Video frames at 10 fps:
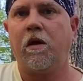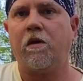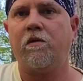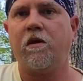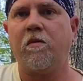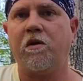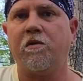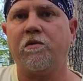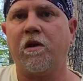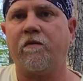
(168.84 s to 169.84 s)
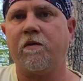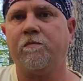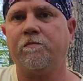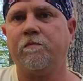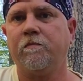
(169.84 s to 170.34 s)
and C major 7.
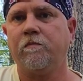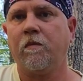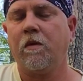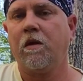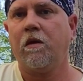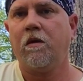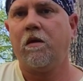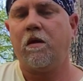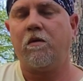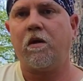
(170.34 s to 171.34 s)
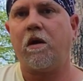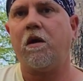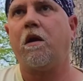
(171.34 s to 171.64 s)
Okay,